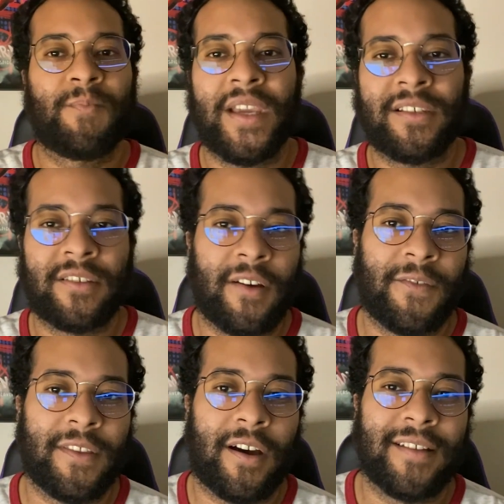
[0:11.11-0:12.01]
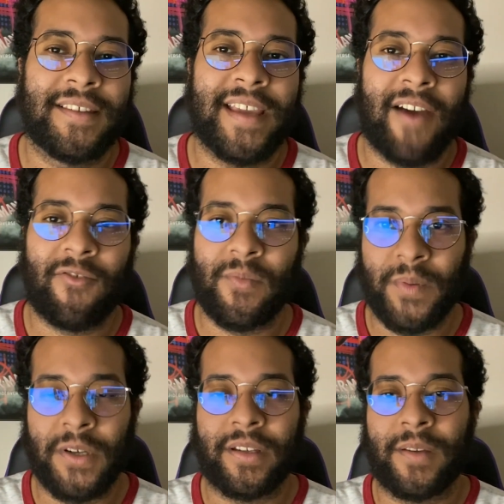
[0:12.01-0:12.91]
based off of The Haunting Hour
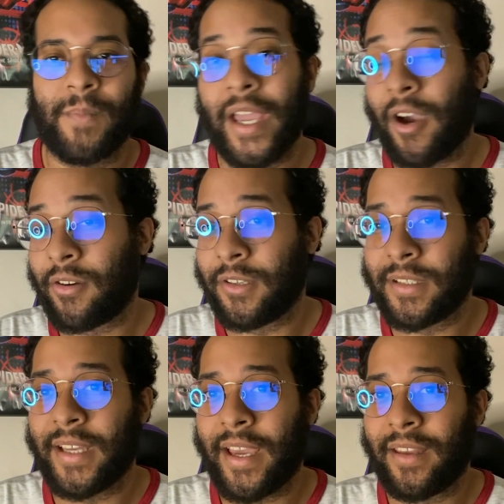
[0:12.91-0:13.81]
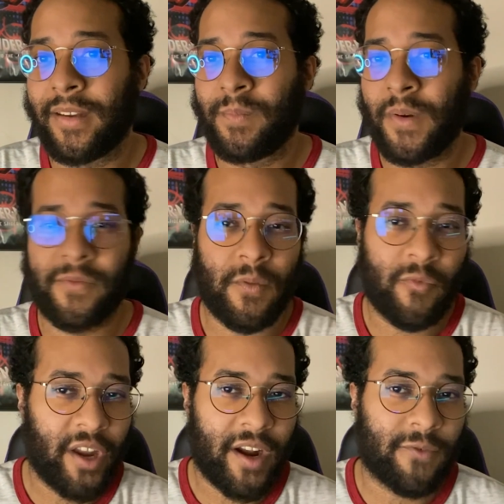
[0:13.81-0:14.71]
book by R.L. Stine, but
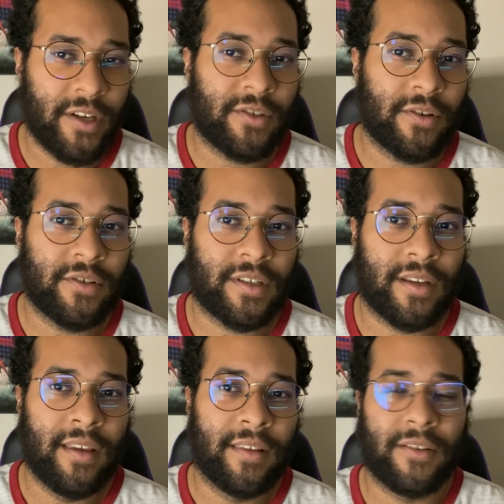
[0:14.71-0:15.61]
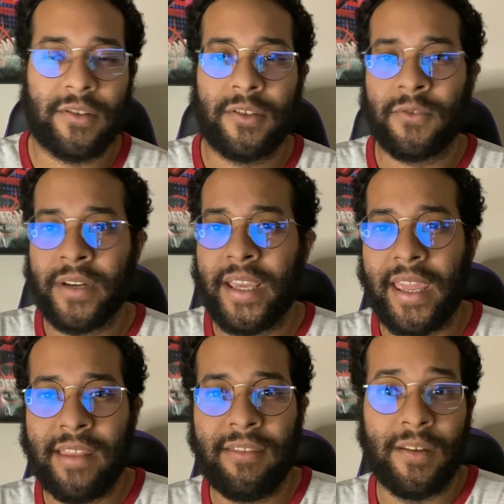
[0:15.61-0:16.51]
from what I've researched, the story
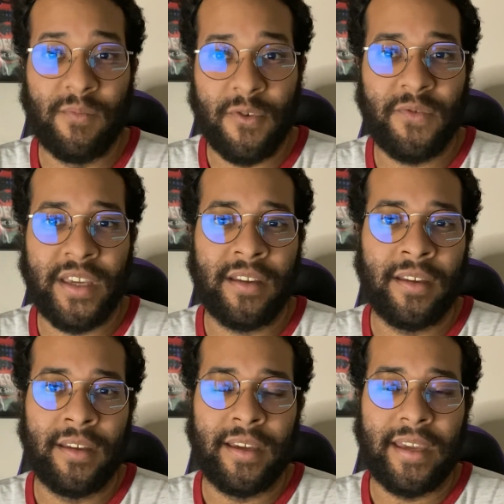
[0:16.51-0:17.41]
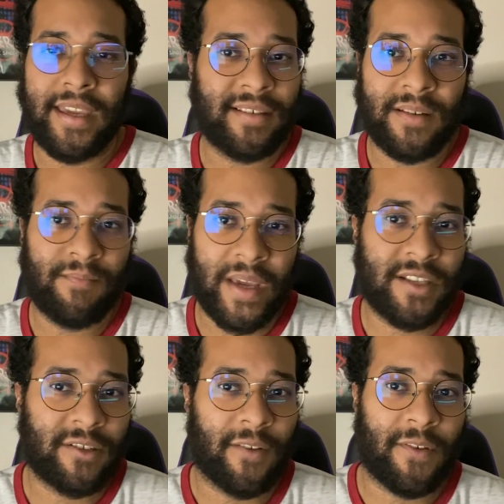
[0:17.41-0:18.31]
in the movie isn't
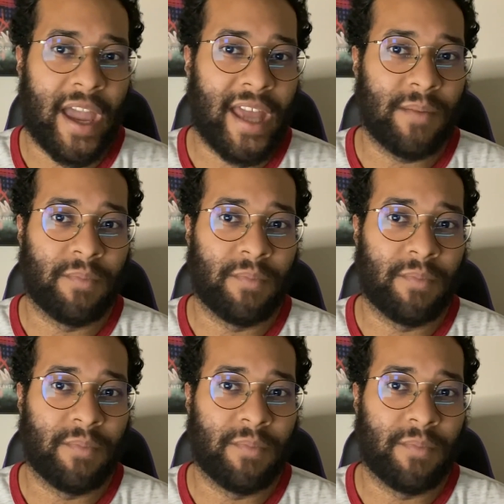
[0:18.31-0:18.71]
based off of any